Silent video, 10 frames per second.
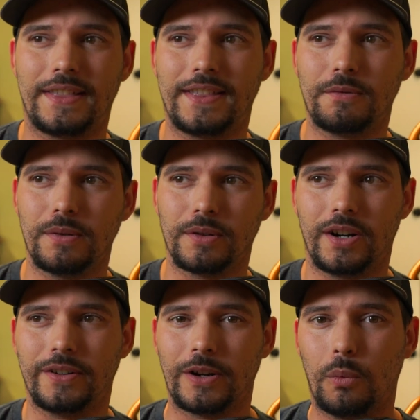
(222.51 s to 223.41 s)
I think we were
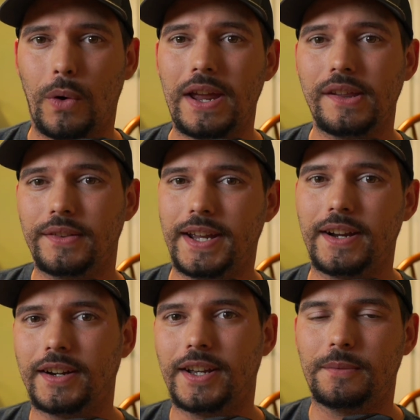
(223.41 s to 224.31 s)
on our way
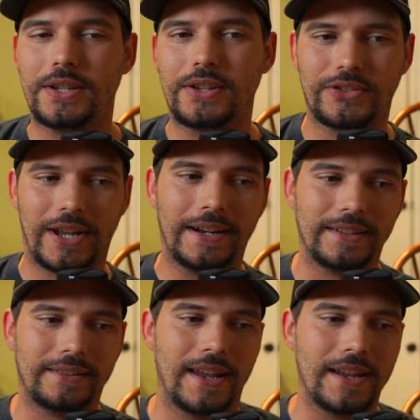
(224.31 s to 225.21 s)
there, and we
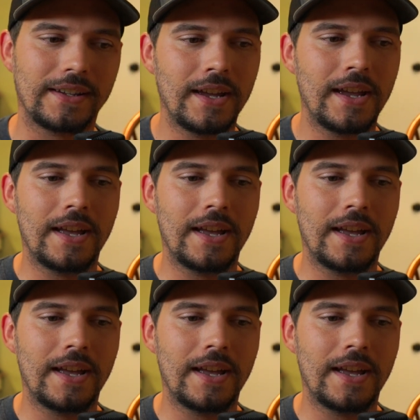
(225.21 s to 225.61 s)
decided to take